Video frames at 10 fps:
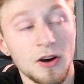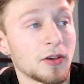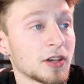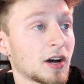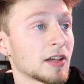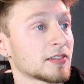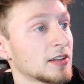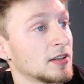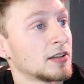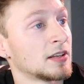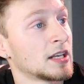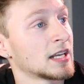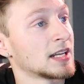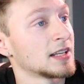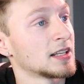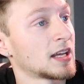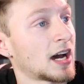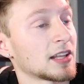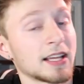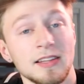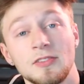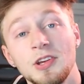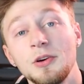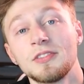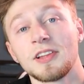Or the Costin, I like the 2s